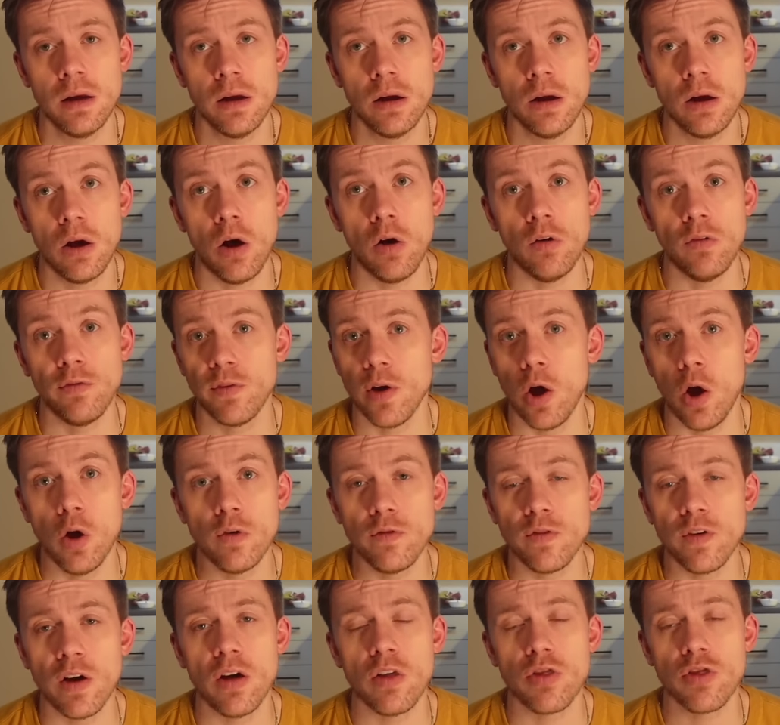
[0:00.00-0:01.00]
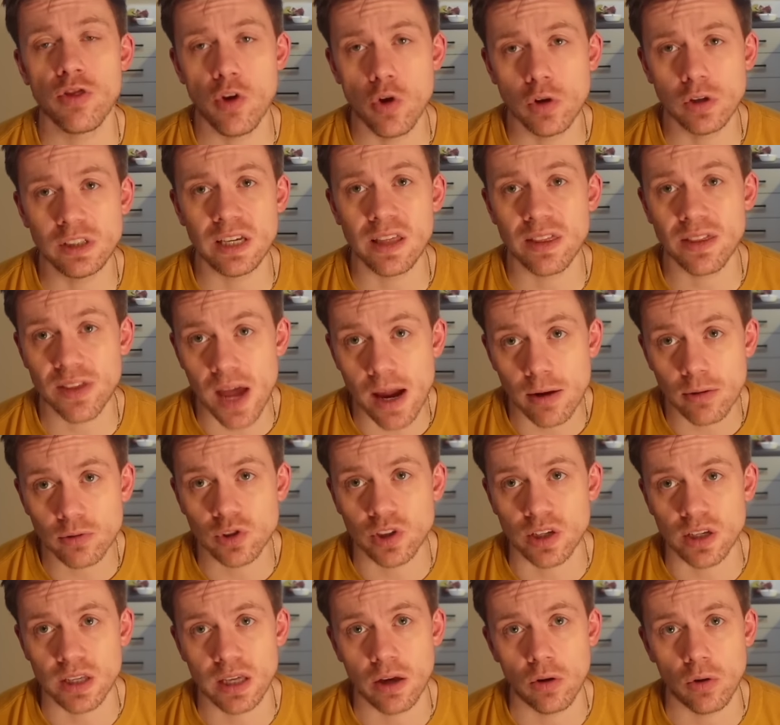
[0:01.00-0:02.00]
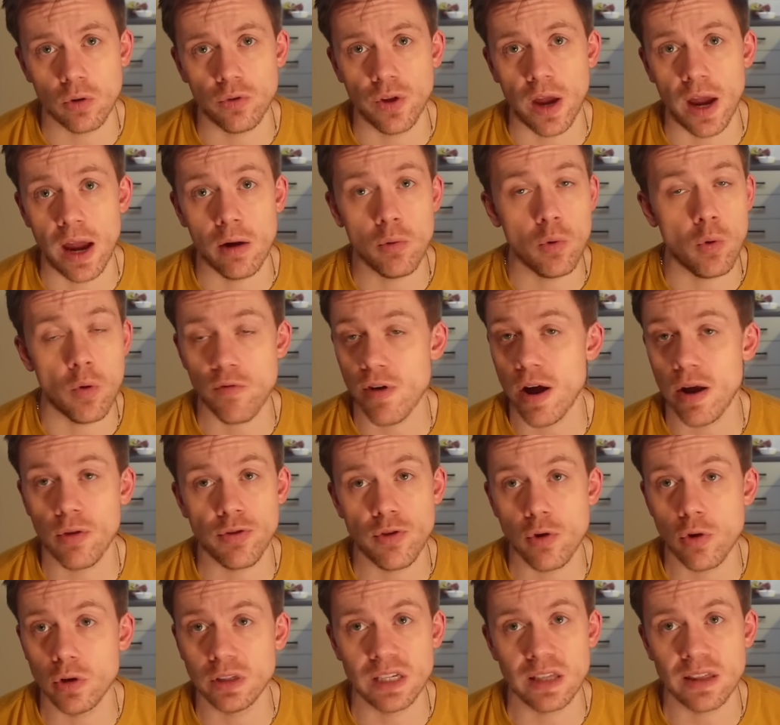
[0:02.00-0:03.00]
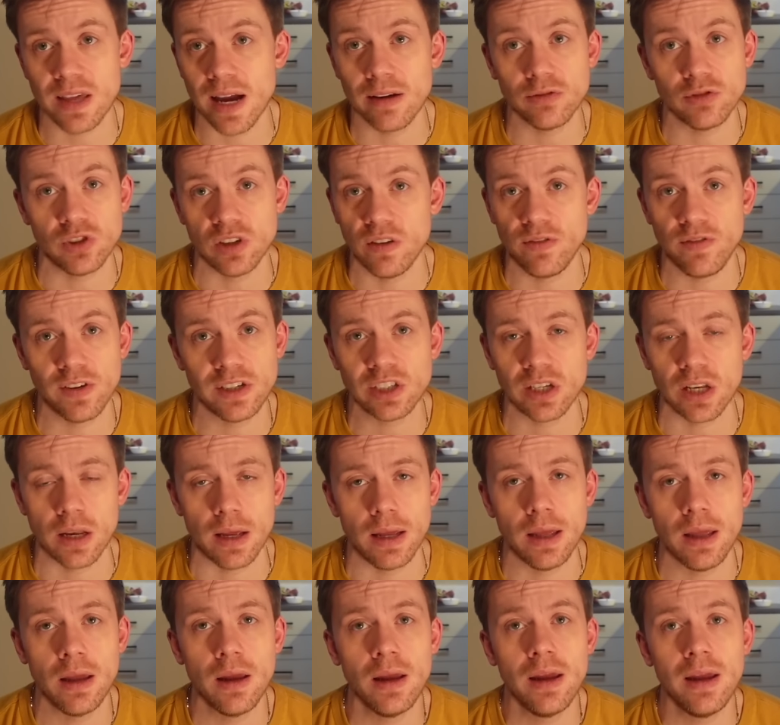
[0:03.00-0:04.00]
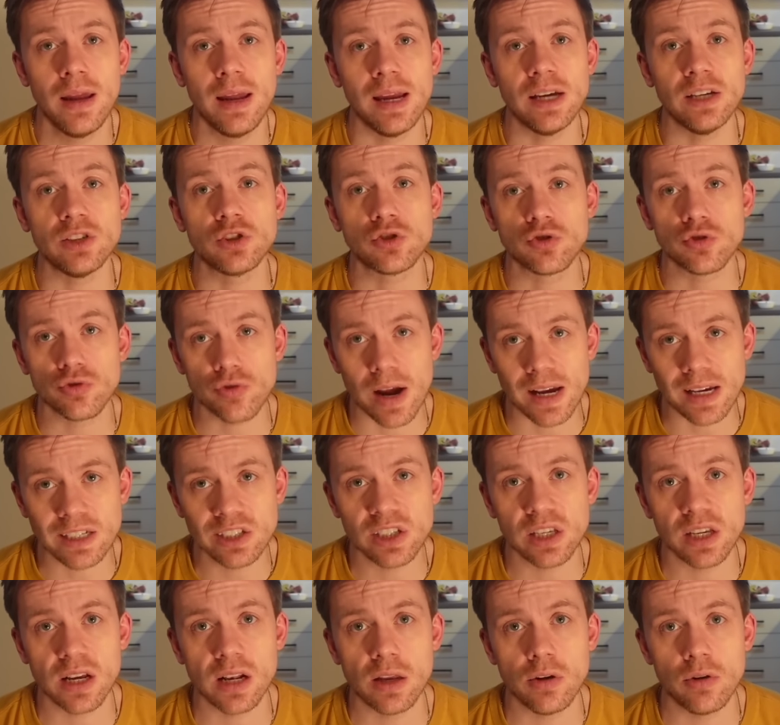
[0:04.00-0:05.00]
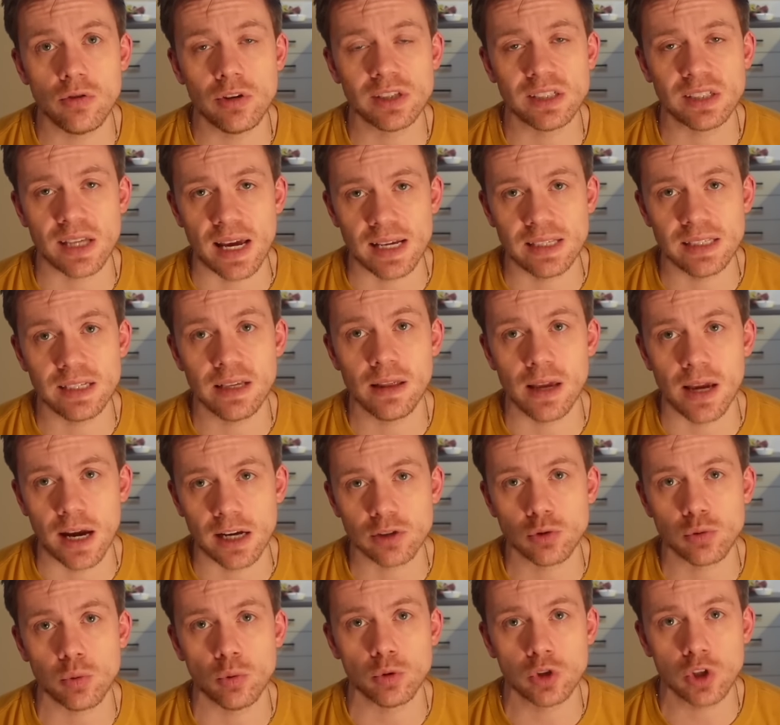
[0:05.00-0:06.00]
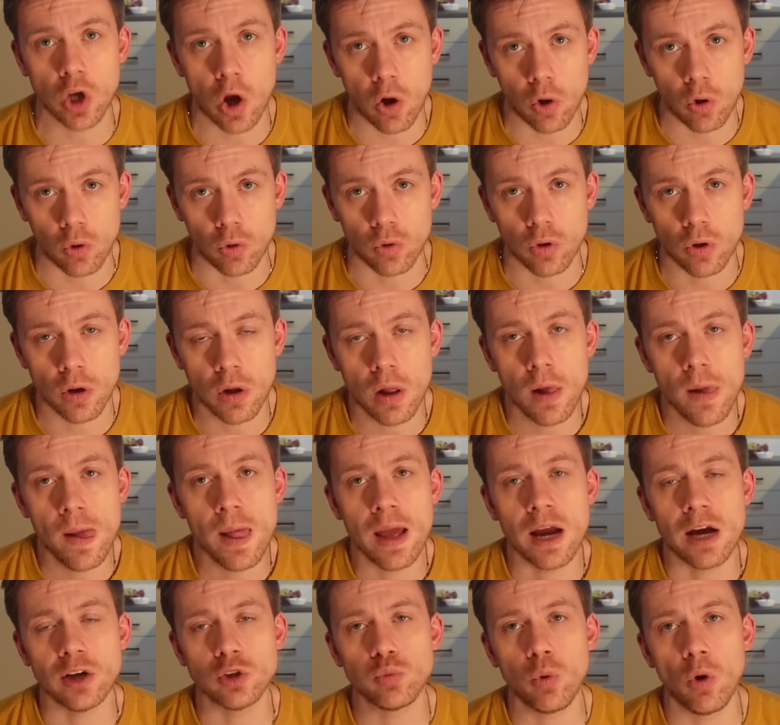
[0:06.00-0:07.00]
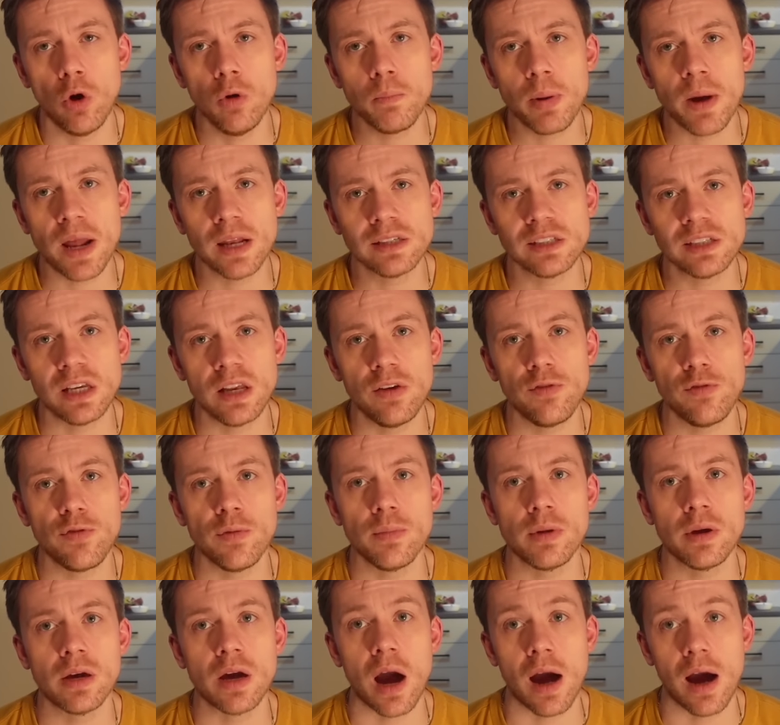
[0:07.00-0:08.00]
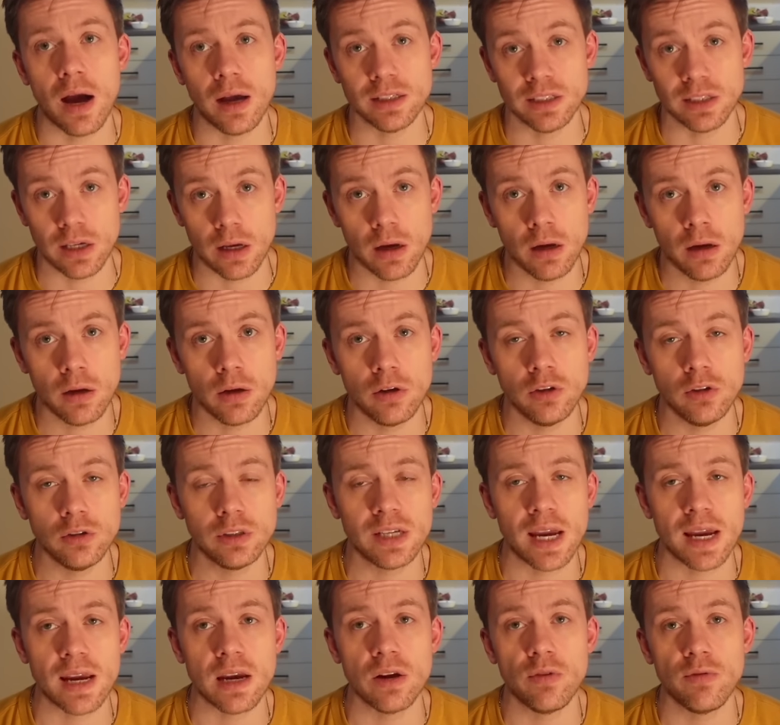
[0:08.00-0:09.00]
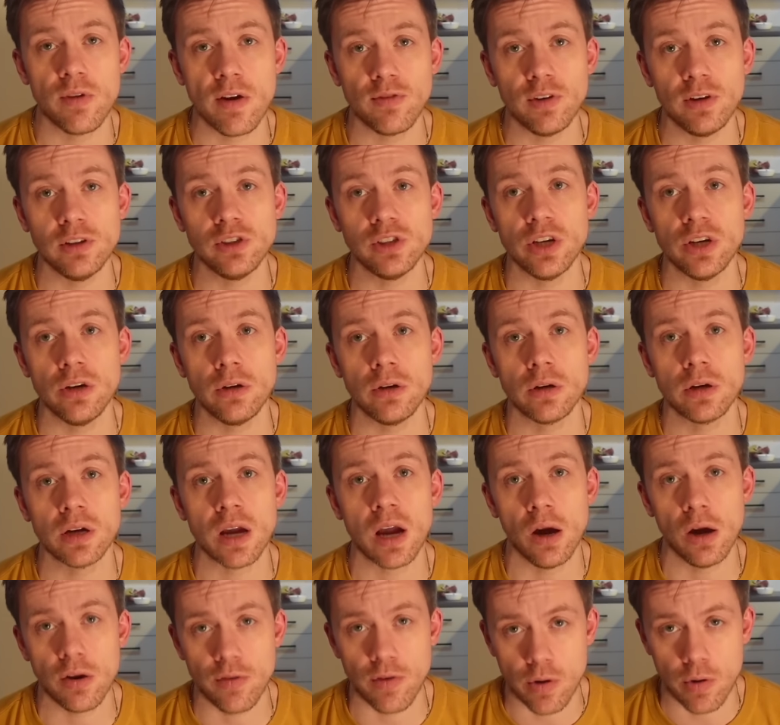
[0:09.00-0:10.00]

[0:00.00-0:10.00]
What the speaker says: of over 30,000 killed now, or around 30,000 officially, is drastically understating the actual toll. As one Palestinian from Gaza, who's taken refuge in Cairo,